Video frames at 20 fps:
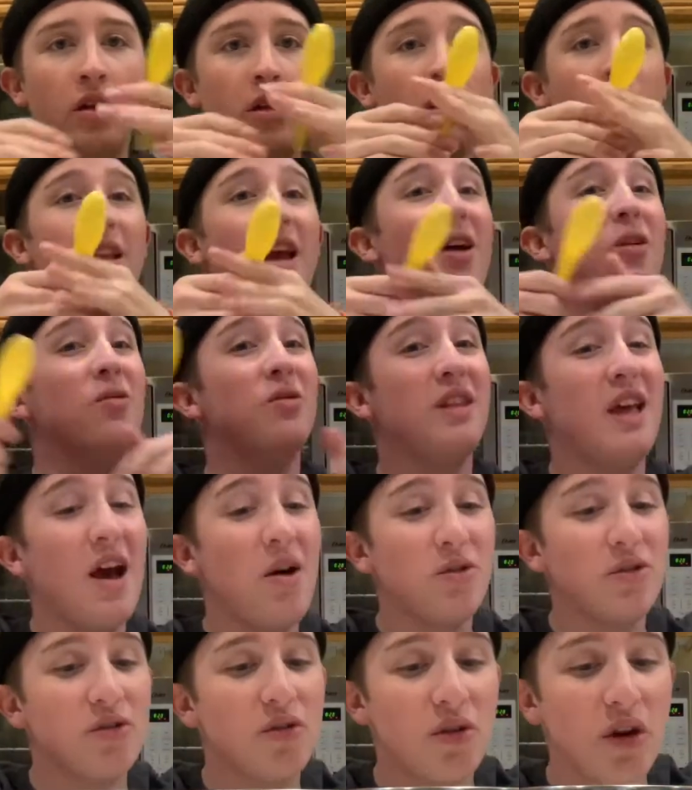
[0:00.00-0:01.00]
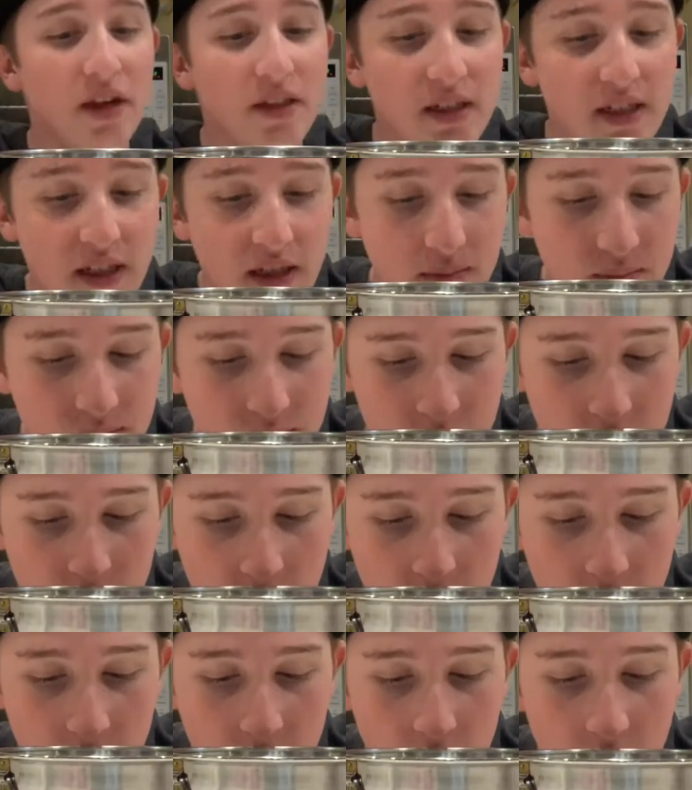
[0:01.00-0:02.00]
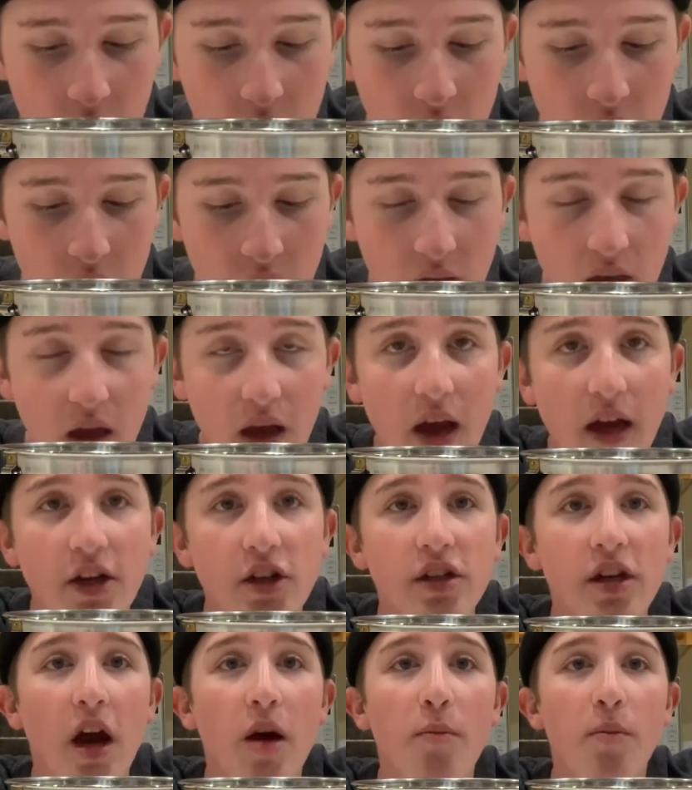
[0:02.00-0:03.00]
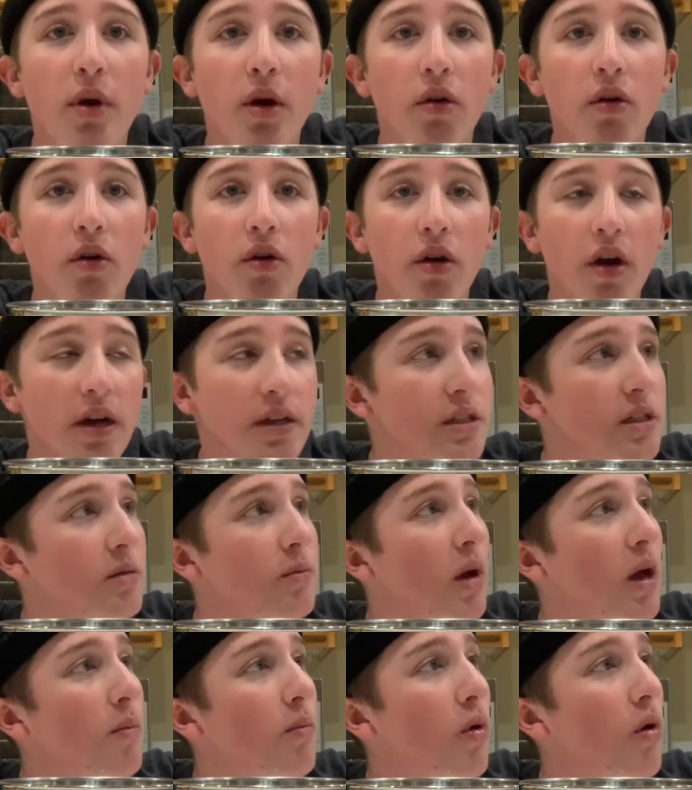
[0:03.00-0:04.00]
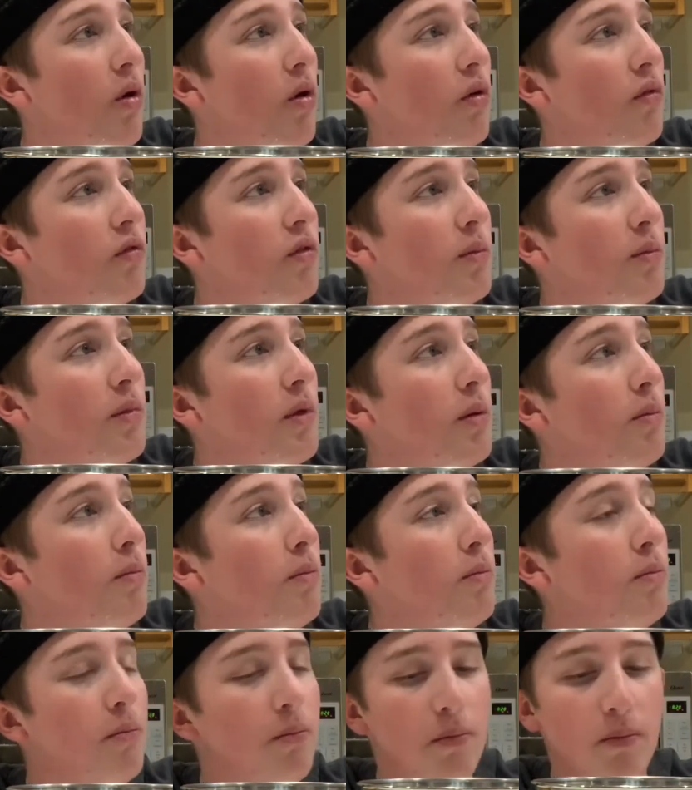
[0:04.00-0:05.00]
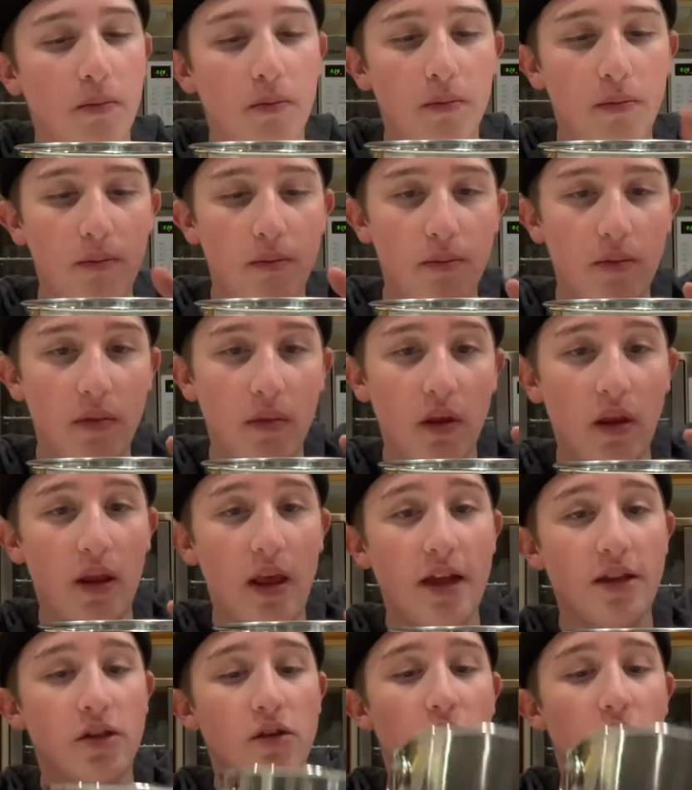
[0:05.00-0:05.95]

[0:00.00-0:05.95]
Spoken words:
That was crusty. I just got milk crust in my bowl from that's